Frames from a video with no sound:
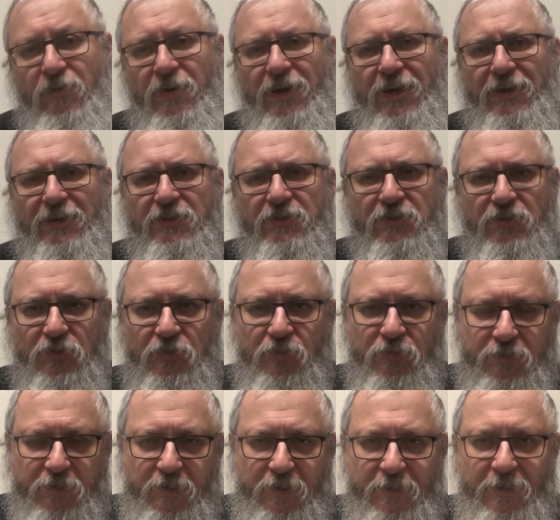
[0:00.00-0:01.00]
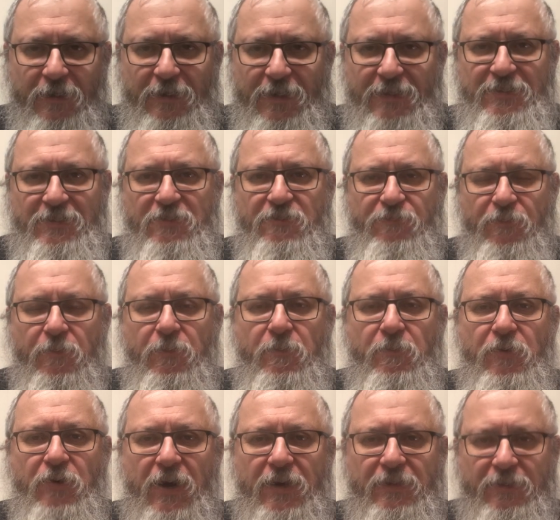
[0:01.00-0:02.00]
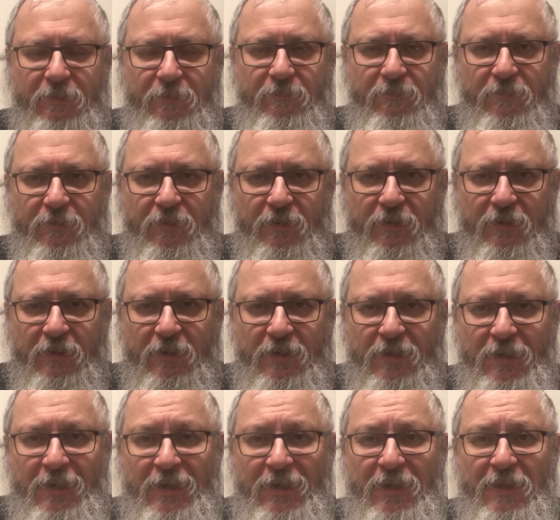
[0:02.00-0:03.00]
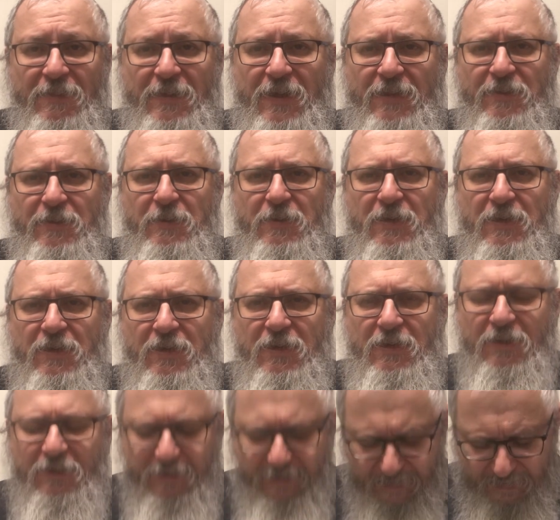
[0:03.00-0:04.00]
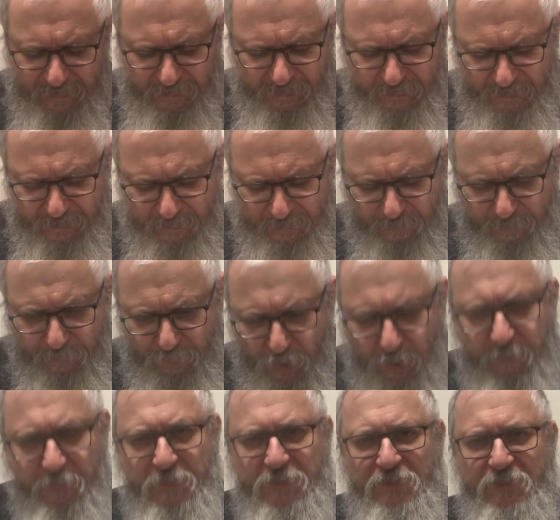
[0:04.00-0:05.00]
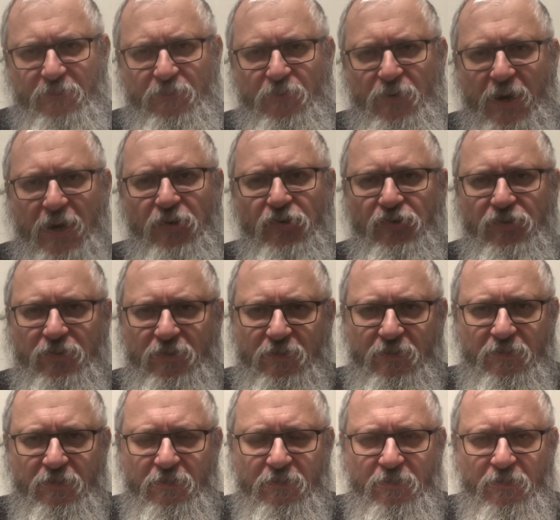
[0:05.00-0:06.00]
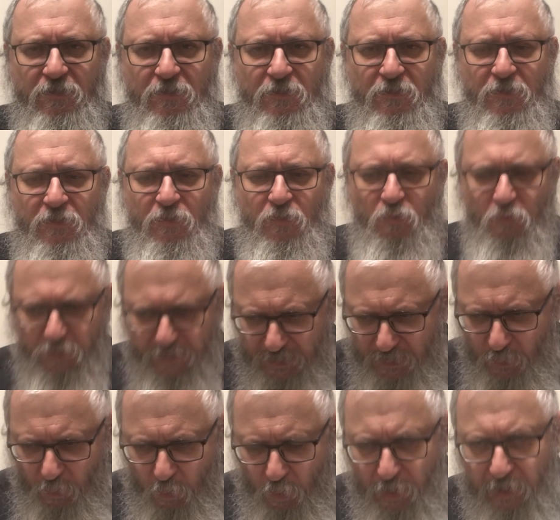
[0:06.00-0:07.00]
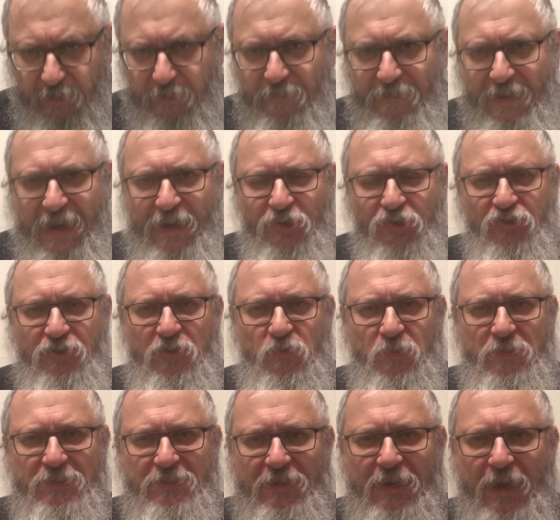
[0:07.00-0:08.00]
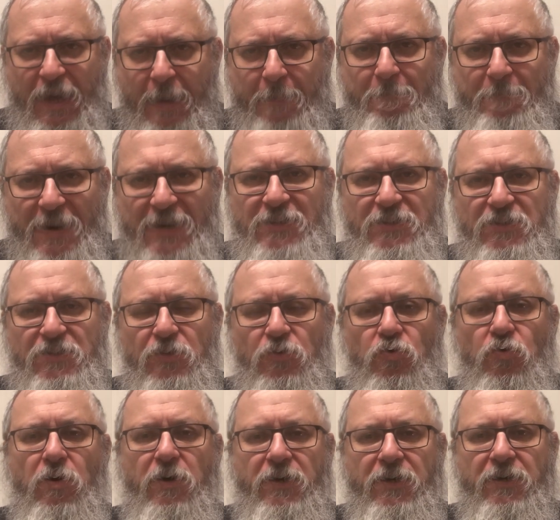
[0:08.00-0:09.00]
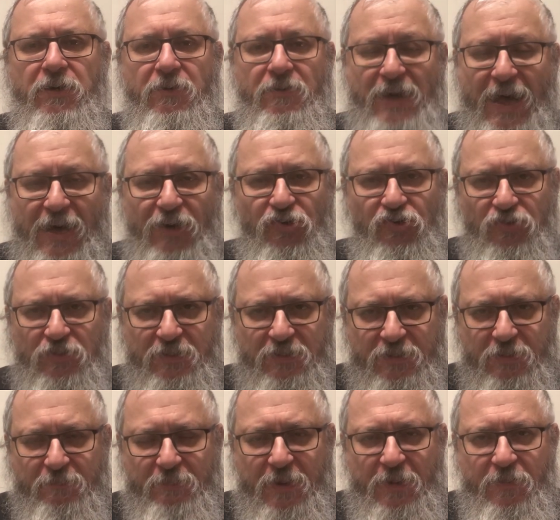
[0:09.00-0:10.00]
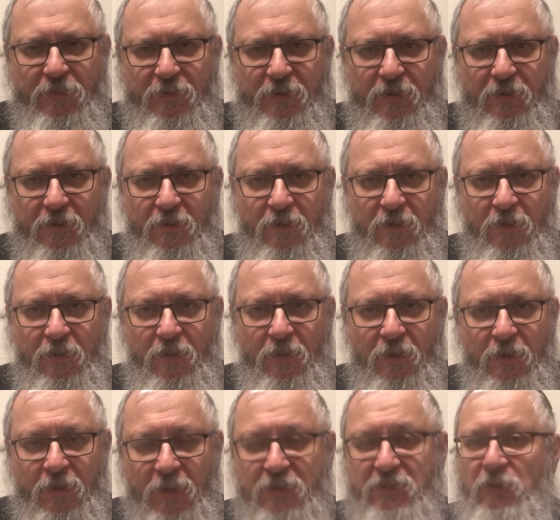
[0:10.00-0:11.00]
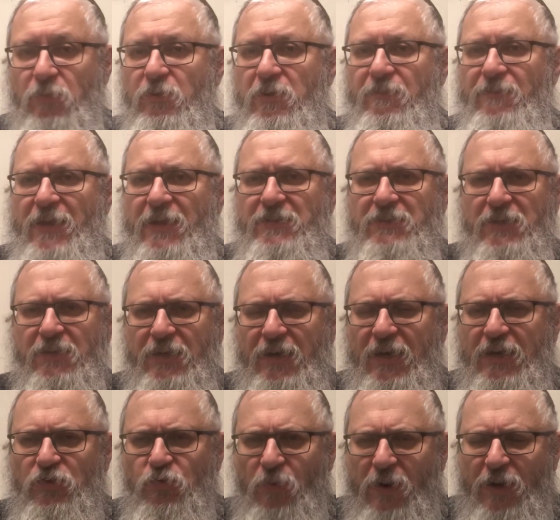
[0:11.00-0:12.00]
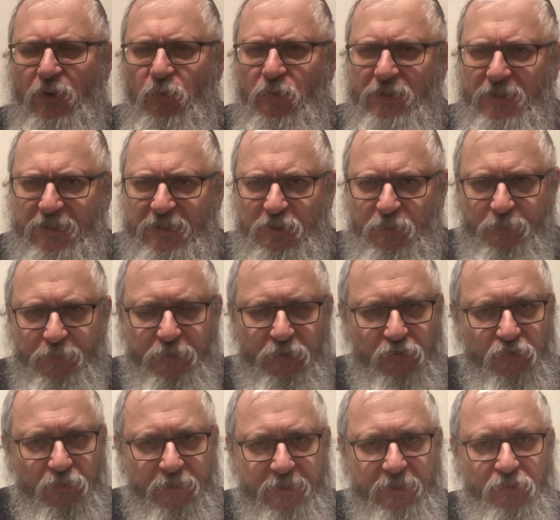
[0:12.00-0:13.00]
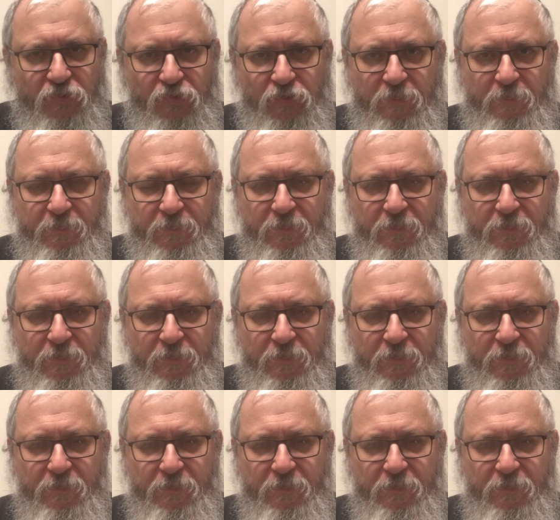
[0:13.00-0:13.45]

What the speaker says: understood the lesson from the Meraglim, that the purpose of creation was the world of action, as we say, Hamaisa Hua Iker, action is the main thing. He said, well, if that's the case, why do we need spiritual leadership?